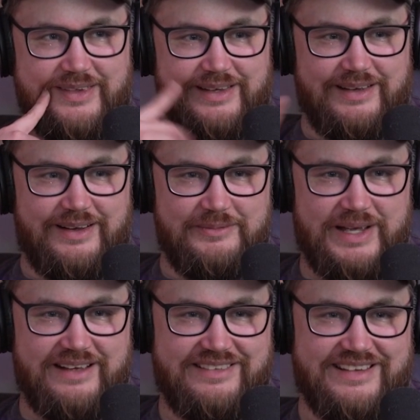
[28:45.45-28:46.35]
Like, I'll
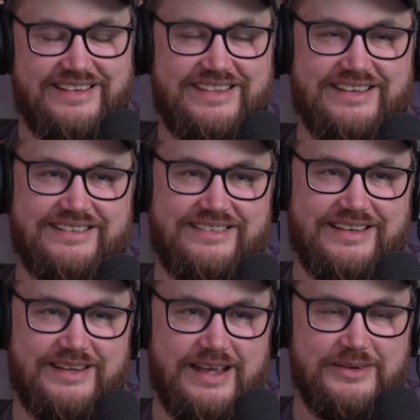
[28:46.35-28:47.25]
pass on the thing. I was
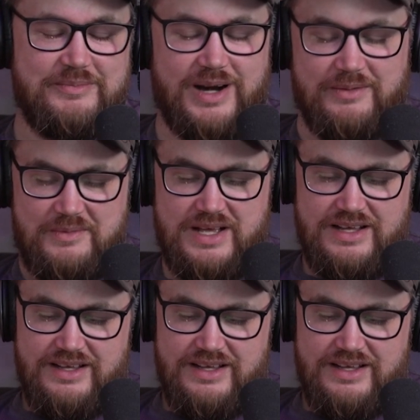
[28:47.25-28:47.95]
like, yeah, no problem.